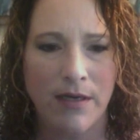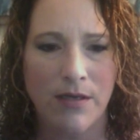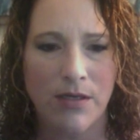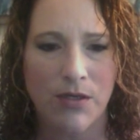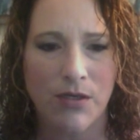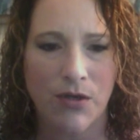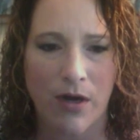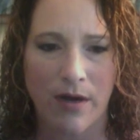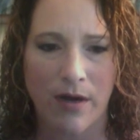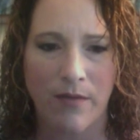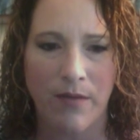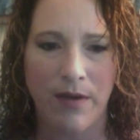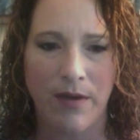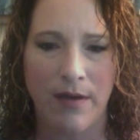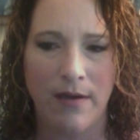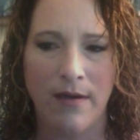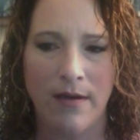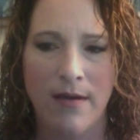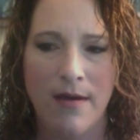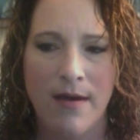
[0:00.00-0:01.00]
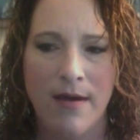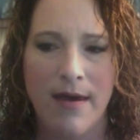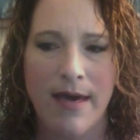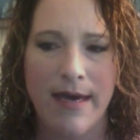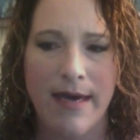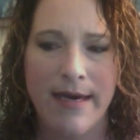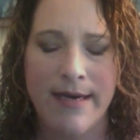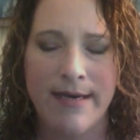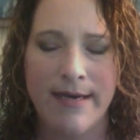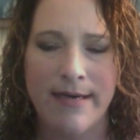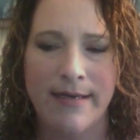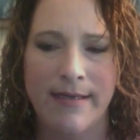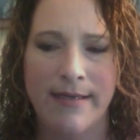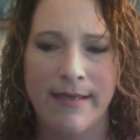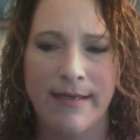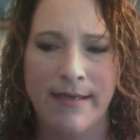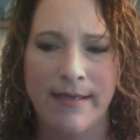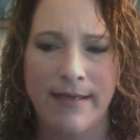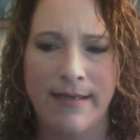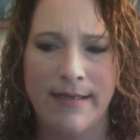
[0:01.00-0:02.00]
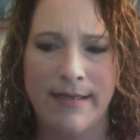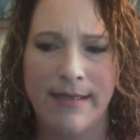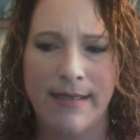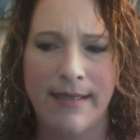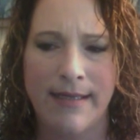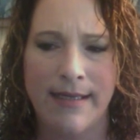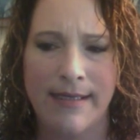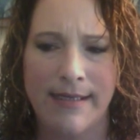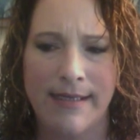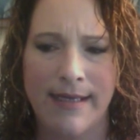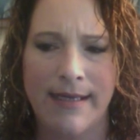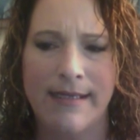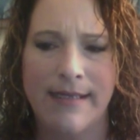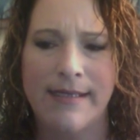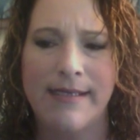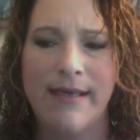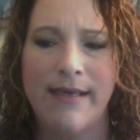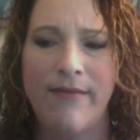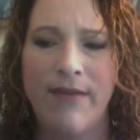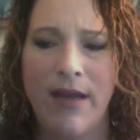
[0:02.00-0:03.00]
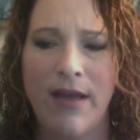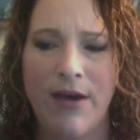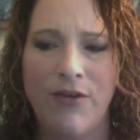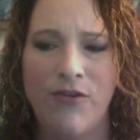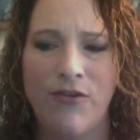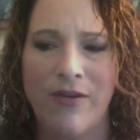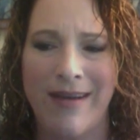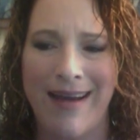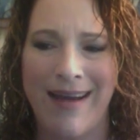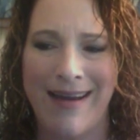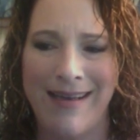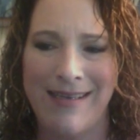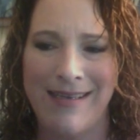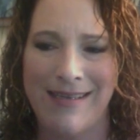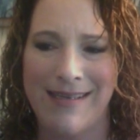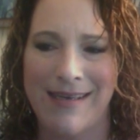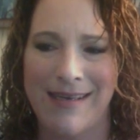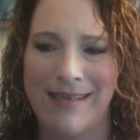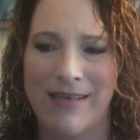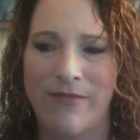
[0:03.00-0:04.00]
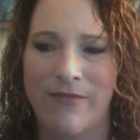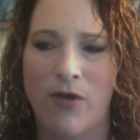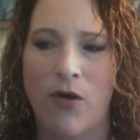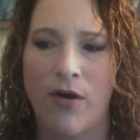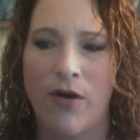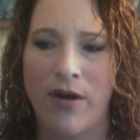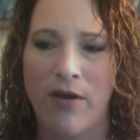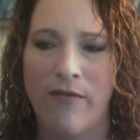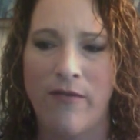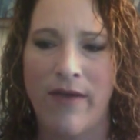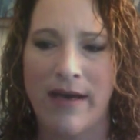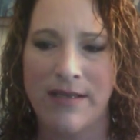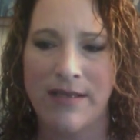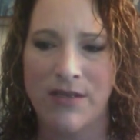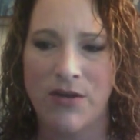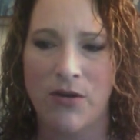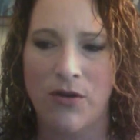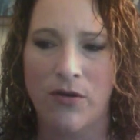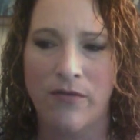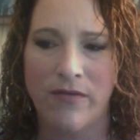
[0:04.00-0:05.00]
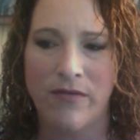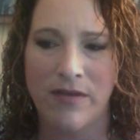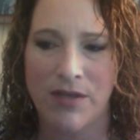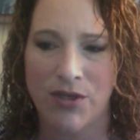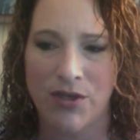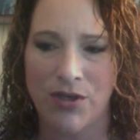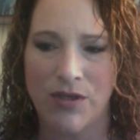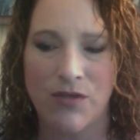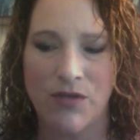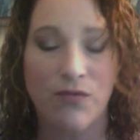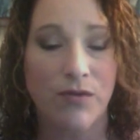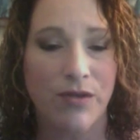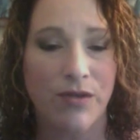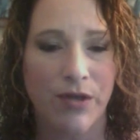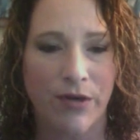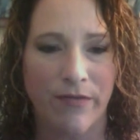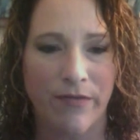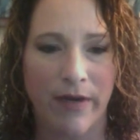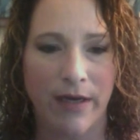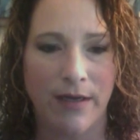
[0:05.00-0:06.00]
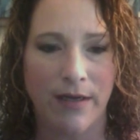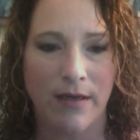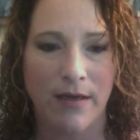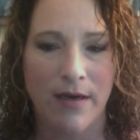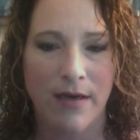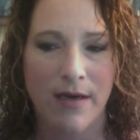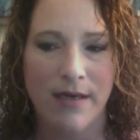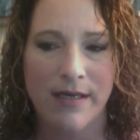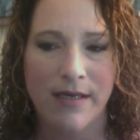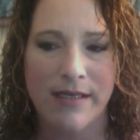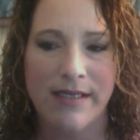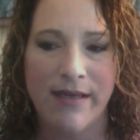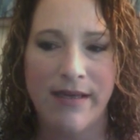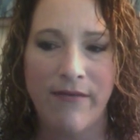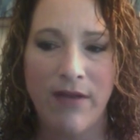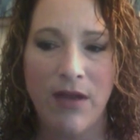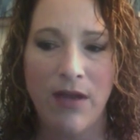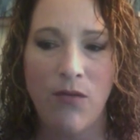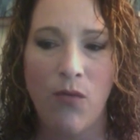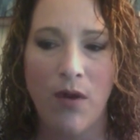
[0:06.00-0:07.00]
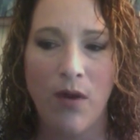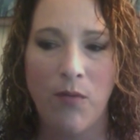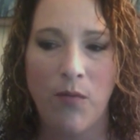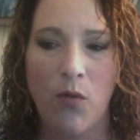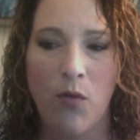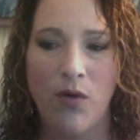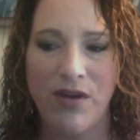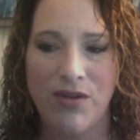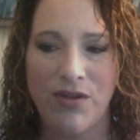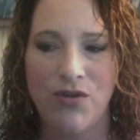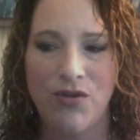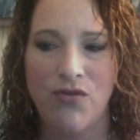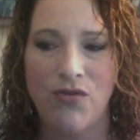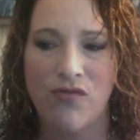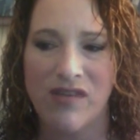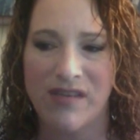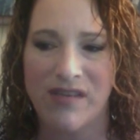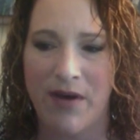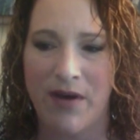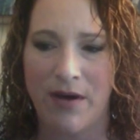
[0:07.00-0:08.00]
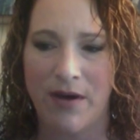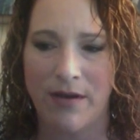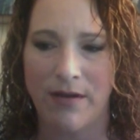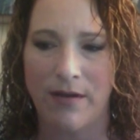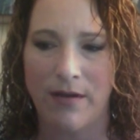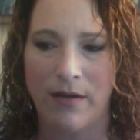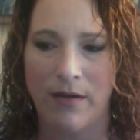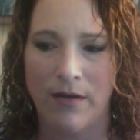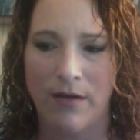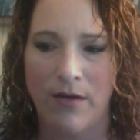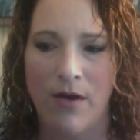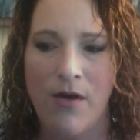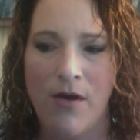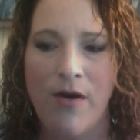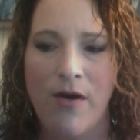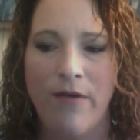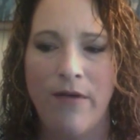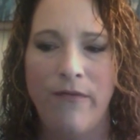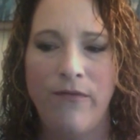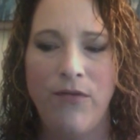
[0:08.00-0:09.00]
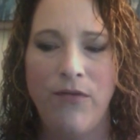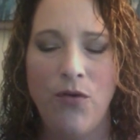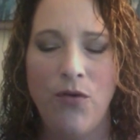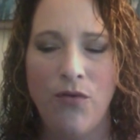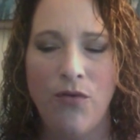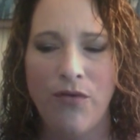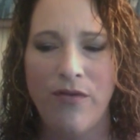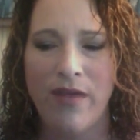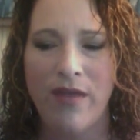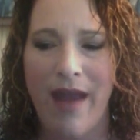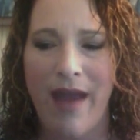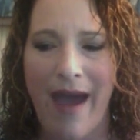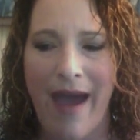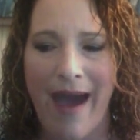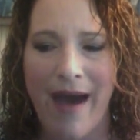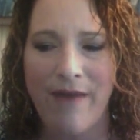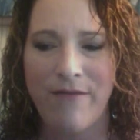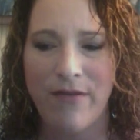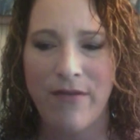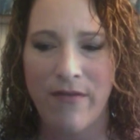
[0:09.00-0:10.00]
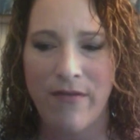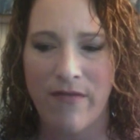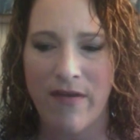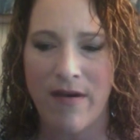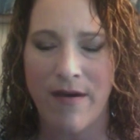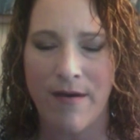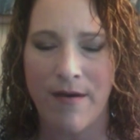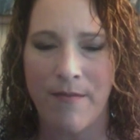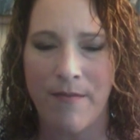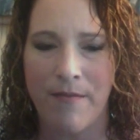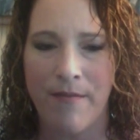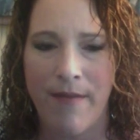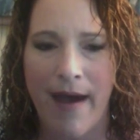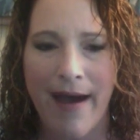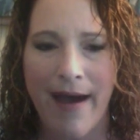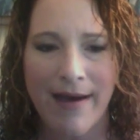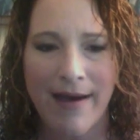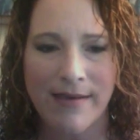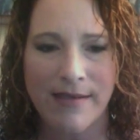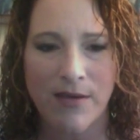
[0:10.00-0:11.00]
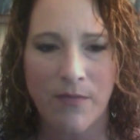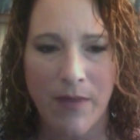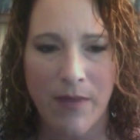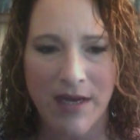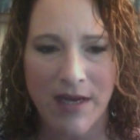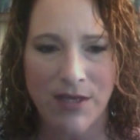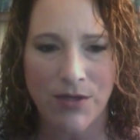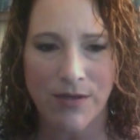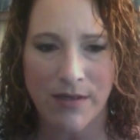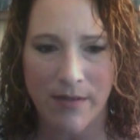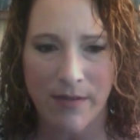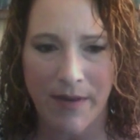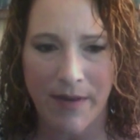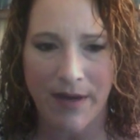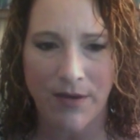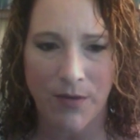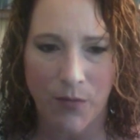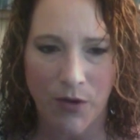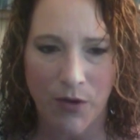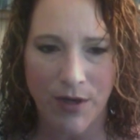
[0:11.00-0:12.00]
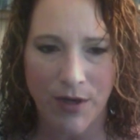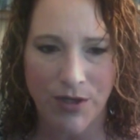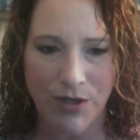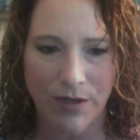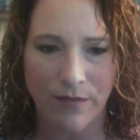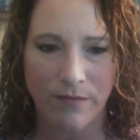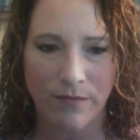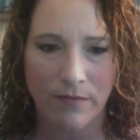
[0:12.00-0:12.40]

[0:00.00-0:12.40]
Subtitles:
struck me is they said 796 of cardiovascular physicians were surveyed. 71.2 responded. Fewer than half of them asked their patients about depression.